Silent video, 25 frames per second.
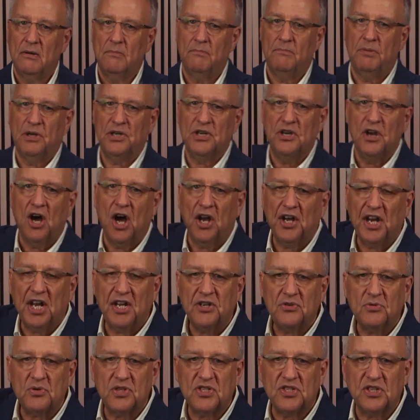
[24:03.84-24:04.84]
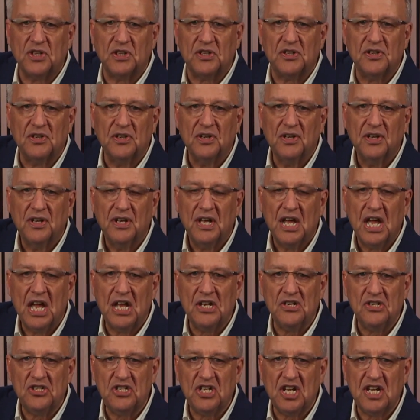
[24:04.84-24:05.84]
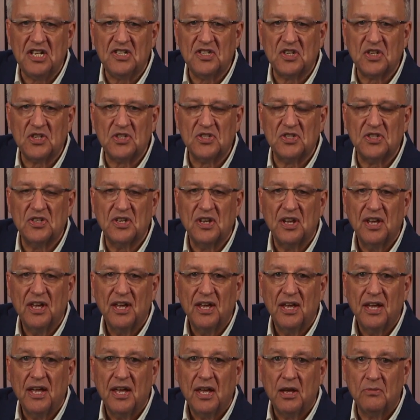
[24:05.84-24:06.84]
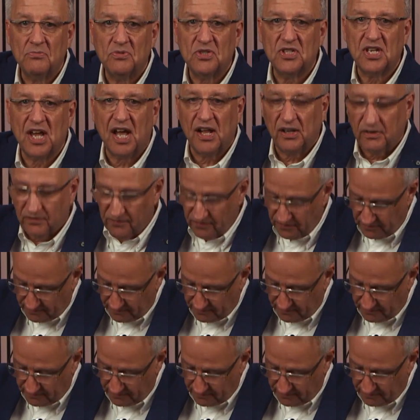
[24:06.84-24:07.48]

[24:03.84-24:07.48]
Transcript: but not interested in Jesus himself.